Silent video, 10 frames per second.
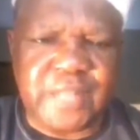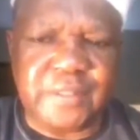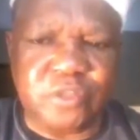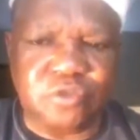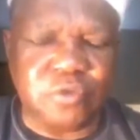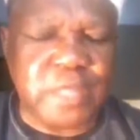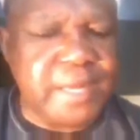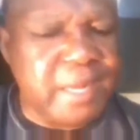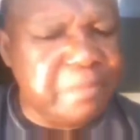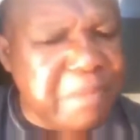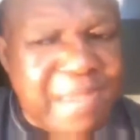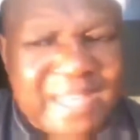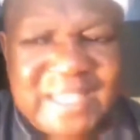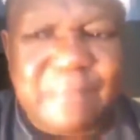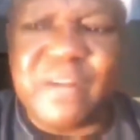and the truth. And let me
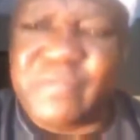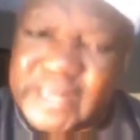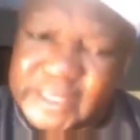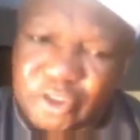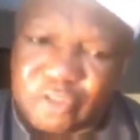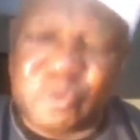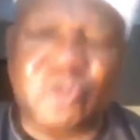make some revelations,